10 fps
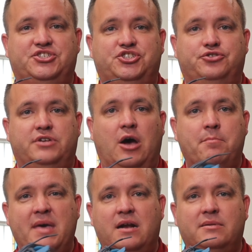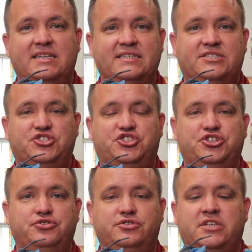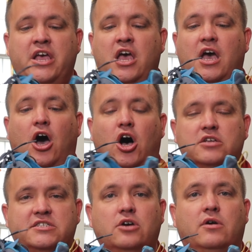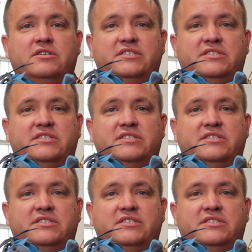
They're going to teach you how to get there, how to train, how to